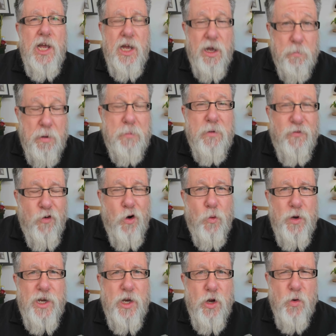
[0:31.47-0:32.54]
Uh, but before
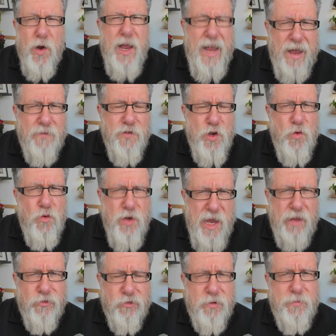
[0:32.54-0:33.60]
we do, have you
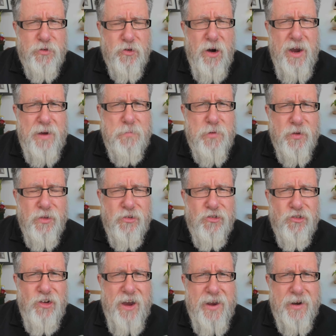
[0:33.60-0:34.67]
yet subscribed to this
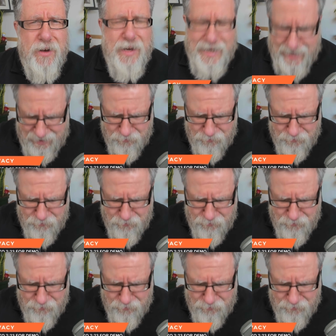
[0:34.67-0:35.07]
channel?